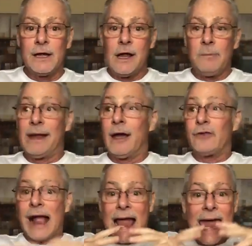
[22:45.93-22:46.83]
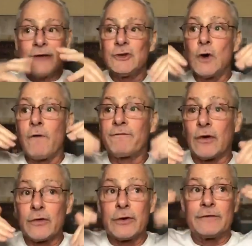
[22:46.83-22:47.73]
All right? Because
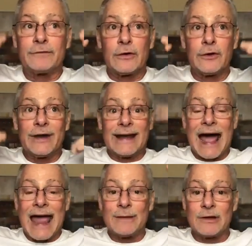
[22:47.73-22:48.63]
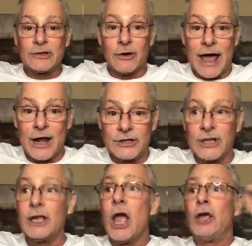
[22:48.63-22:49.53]
as you go further and further into high
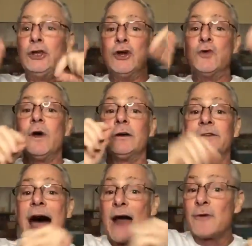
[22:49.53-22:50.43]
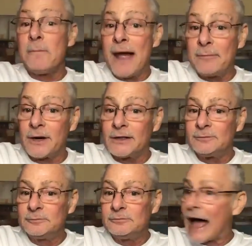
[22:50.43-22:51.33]
dimensional energy, you will not
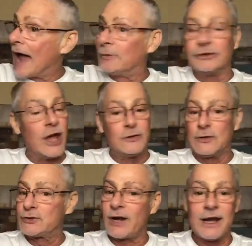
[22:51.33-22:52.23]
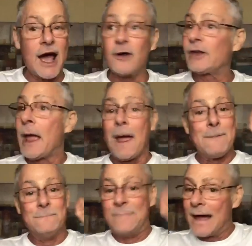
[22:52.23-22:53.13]
remember. I will tell you straight
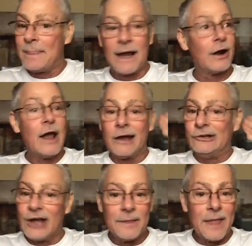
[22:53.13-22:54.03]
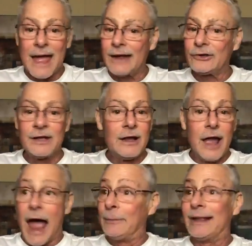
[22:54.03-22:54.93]
out, been there, done
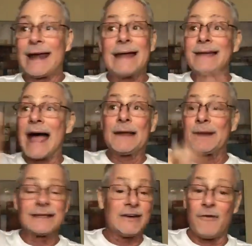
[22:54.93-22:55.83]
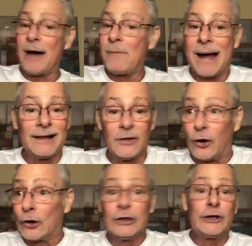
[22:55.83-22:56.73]
that. I'm glad I documented stuff
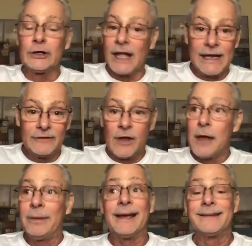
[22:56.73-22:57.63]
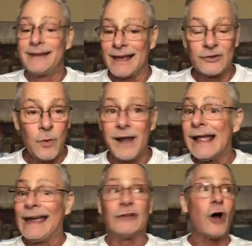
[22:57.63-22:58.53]
about my earlier life because
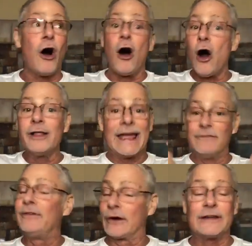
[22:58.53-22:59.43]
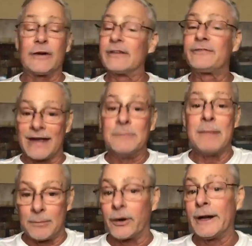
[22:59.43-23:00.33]
guess what? It's all a very,
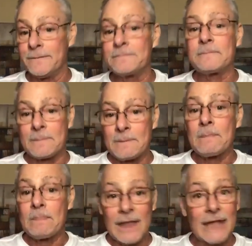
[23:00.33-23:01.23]
very faint memory.